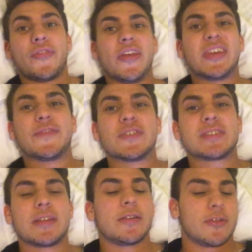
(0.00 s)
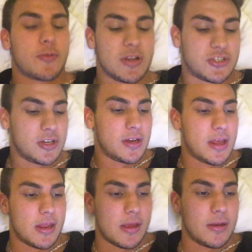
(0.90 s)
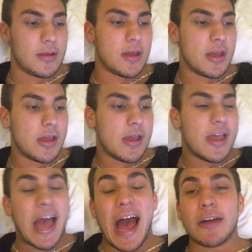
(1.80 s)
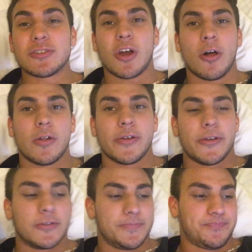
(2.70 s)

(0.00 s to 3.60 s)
Thank you for sending your question, and how tall are you?